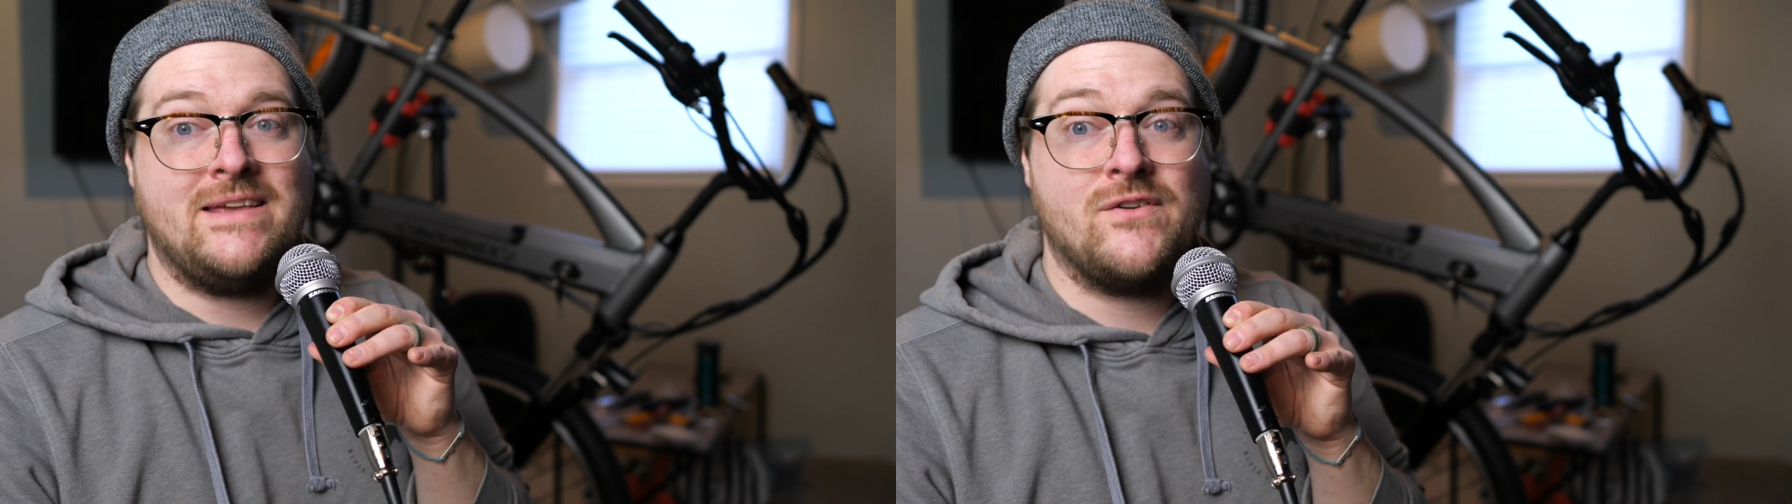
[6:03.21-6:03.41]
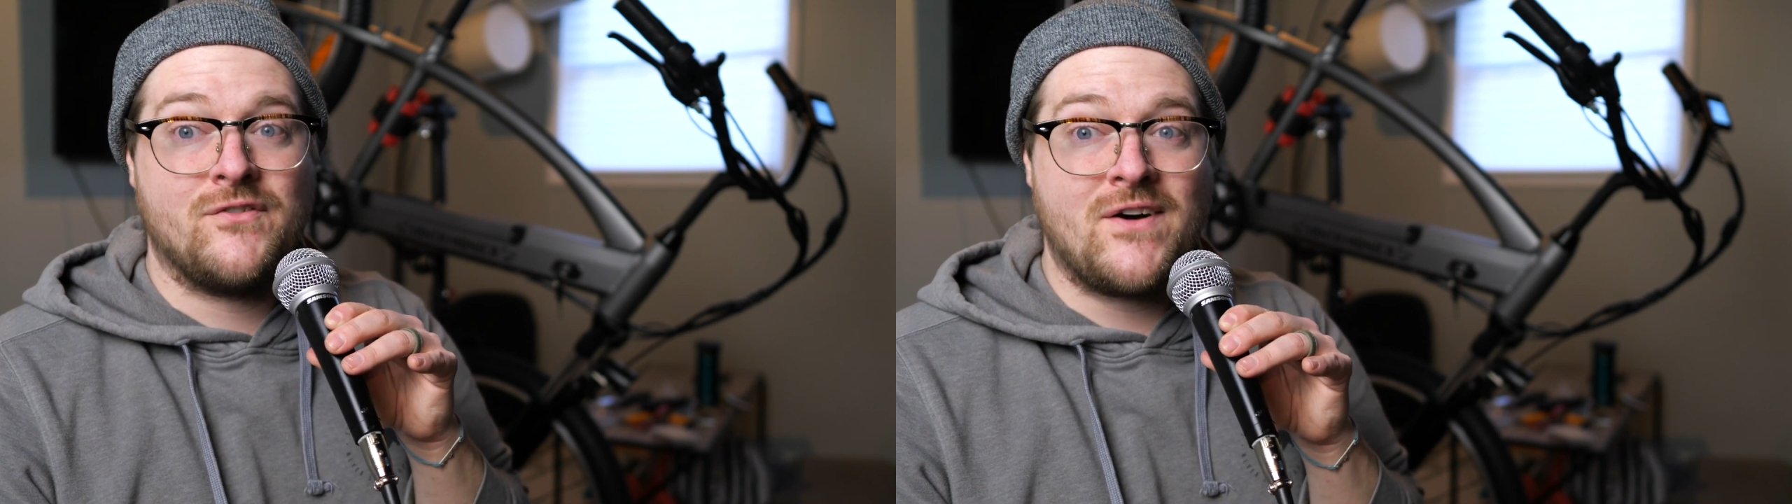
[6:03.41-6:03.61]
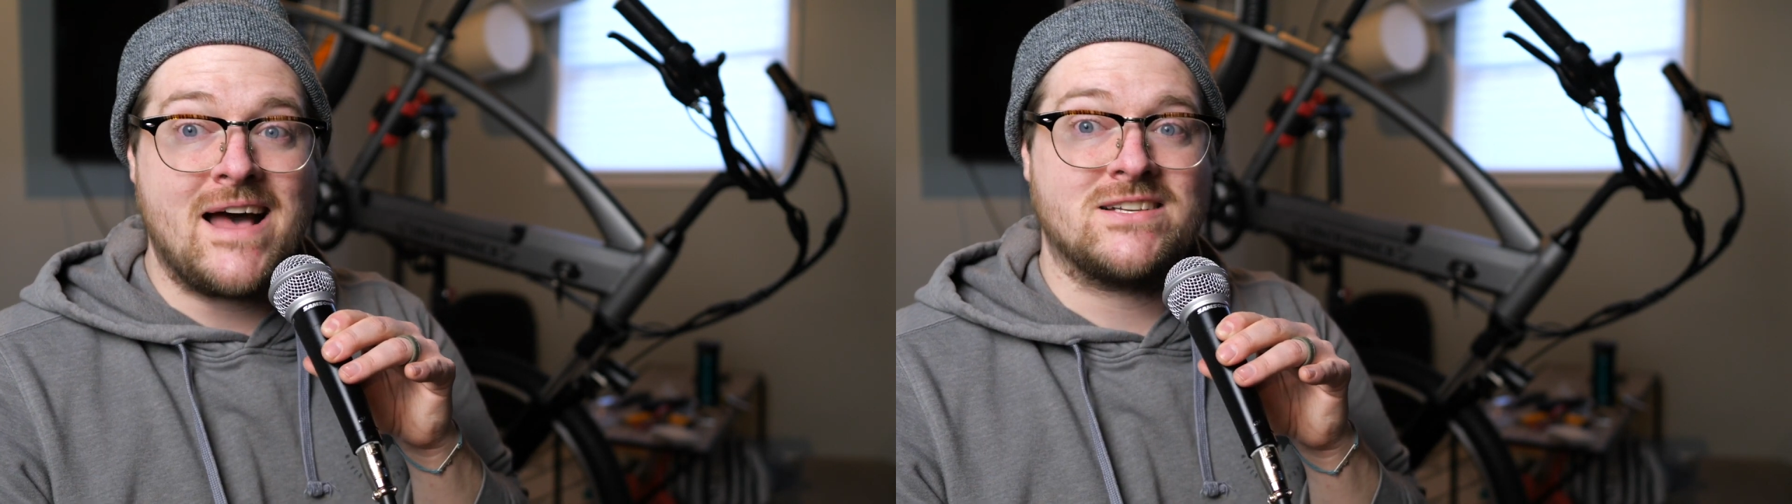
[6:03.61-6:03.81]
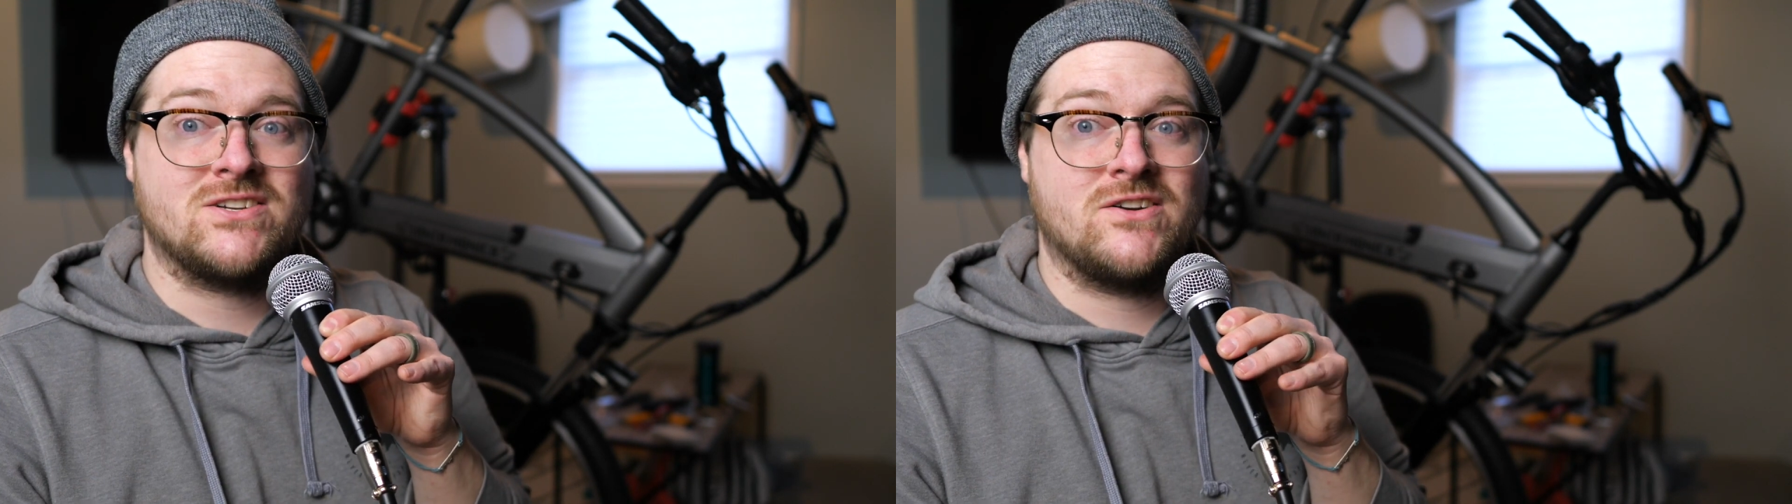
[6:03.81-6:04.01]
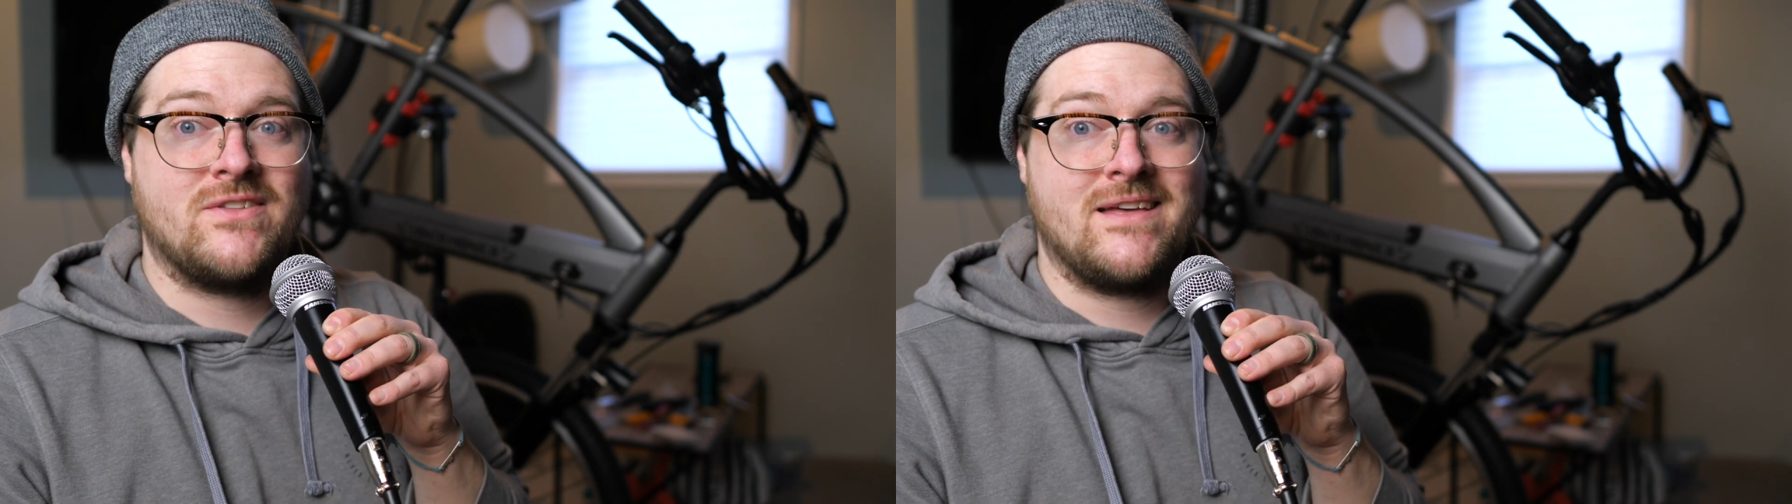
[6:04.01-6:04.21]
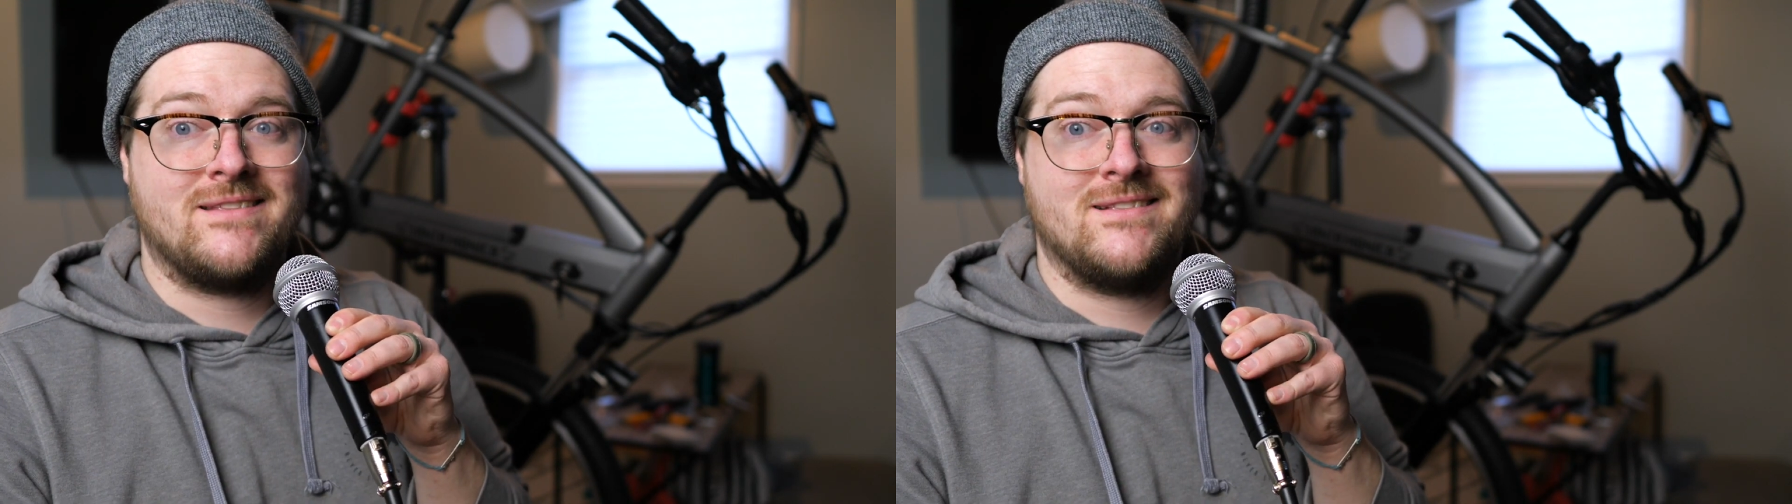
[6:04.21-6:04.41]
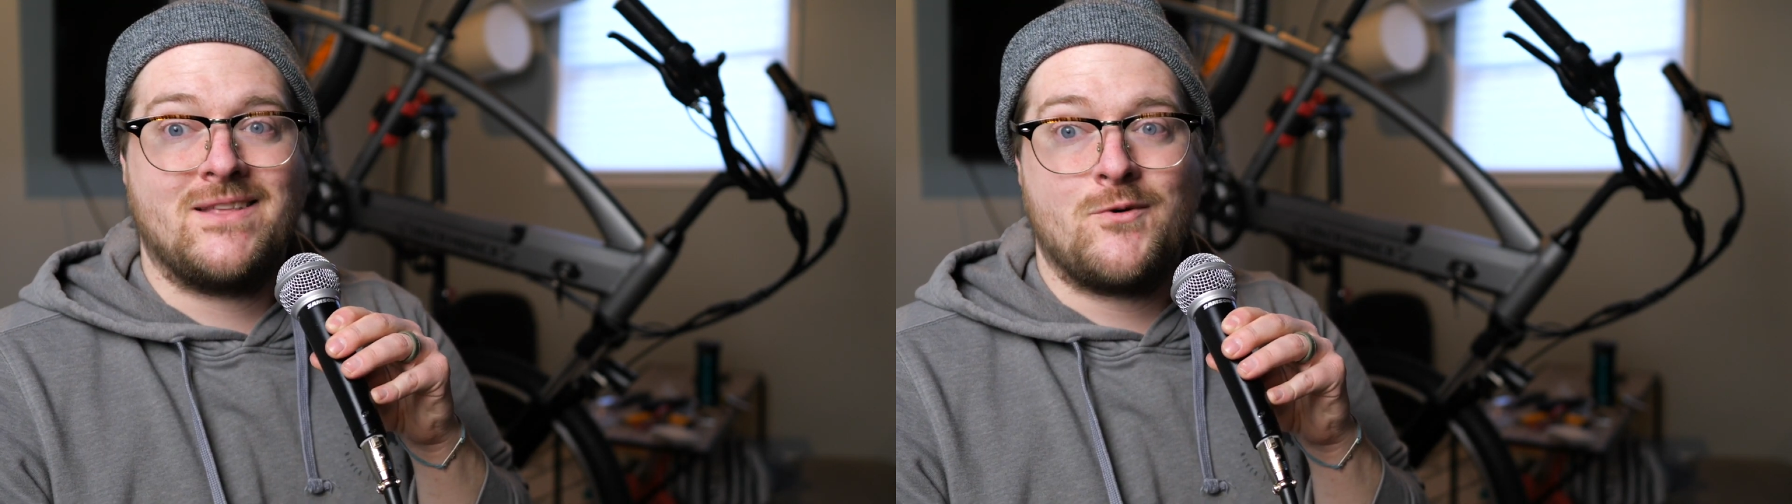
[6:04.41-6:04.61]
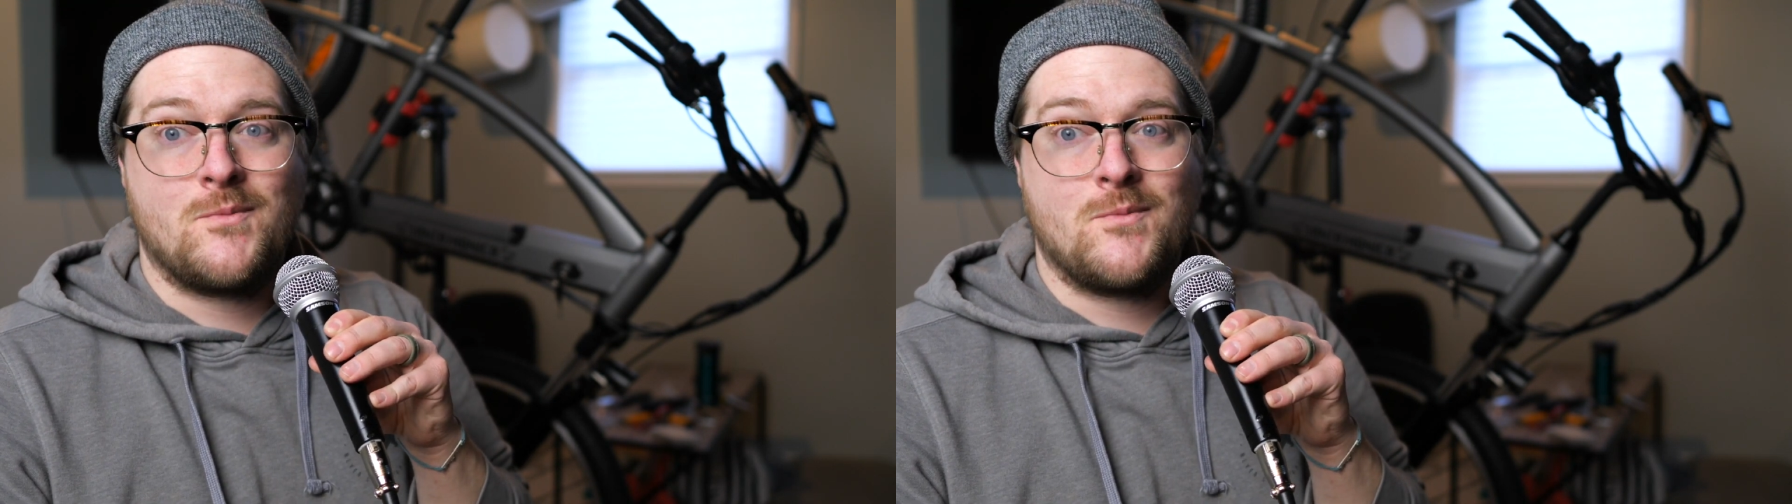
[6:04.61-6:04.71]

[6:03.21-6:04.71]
even faster than they were